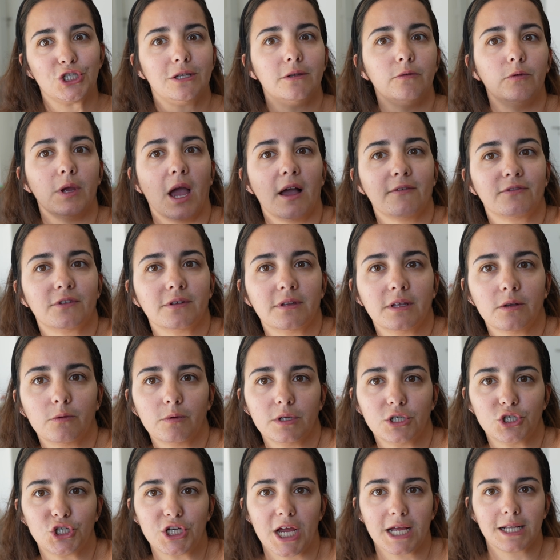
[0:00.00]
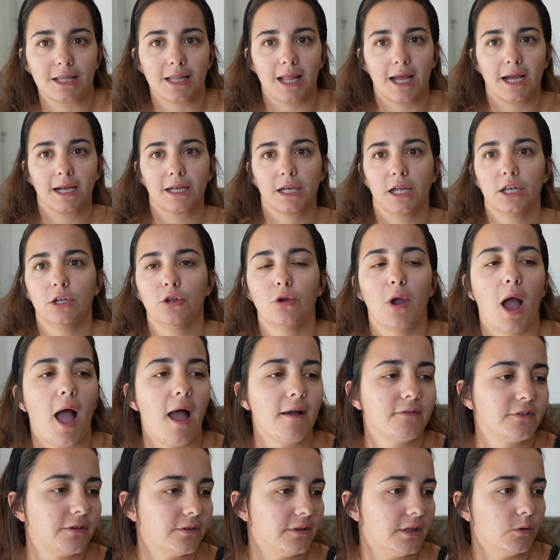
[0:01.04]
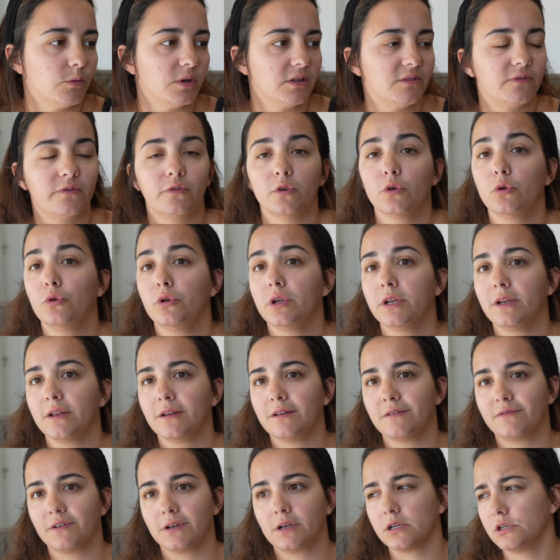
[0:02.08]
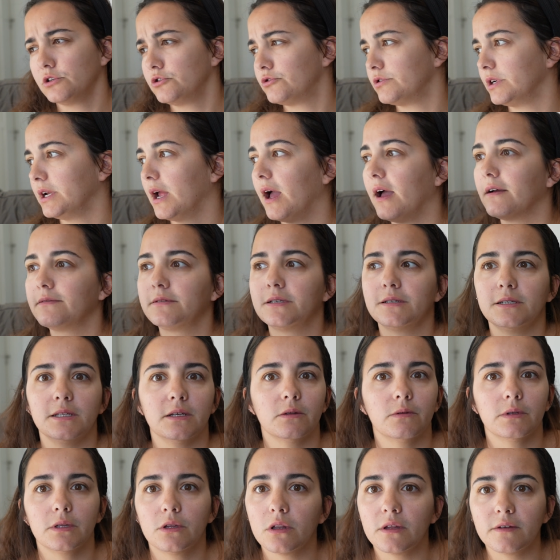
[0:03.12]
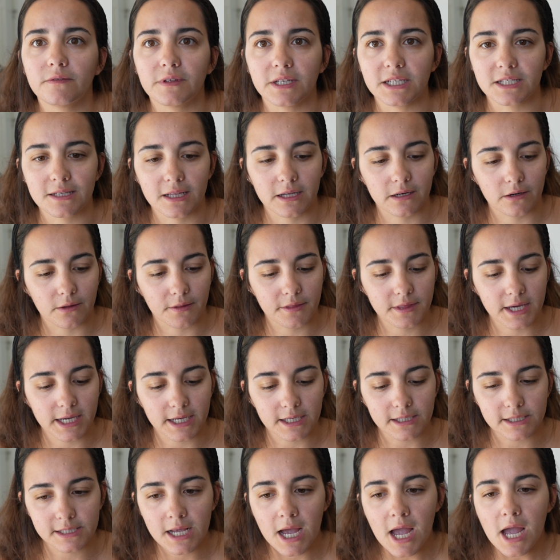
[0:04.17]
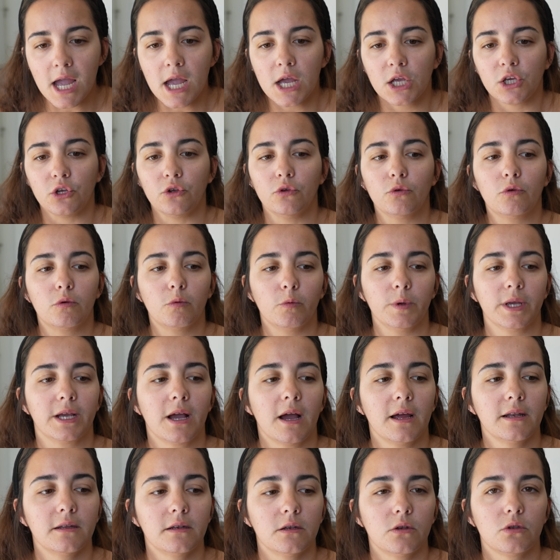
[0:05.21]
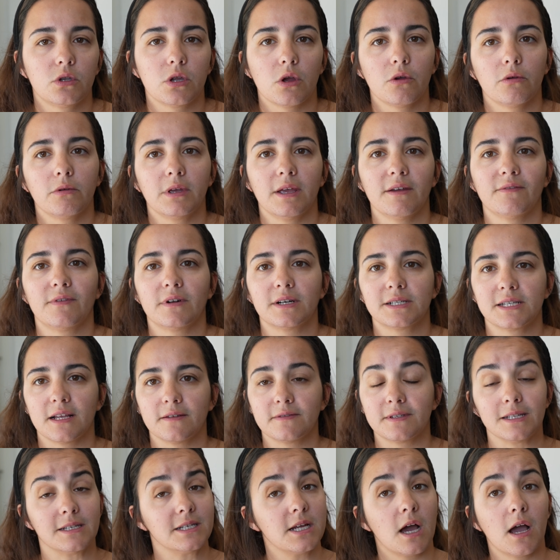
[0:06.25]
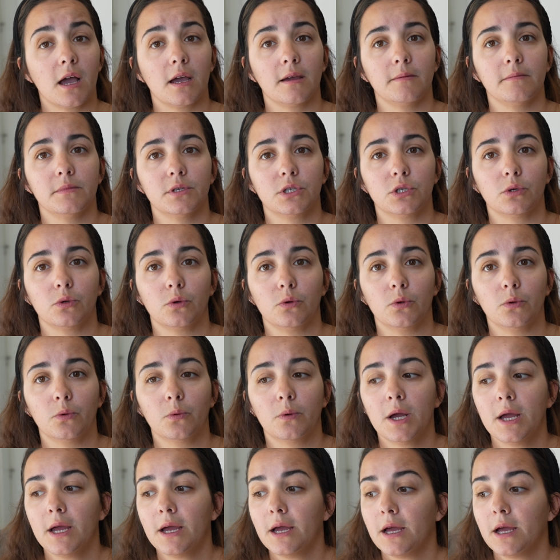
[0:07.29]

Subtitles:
you have to deal with jet lag and you have to deal with food in a different country, you have to deal with all of these little things, we kind of don't give ourselves the time to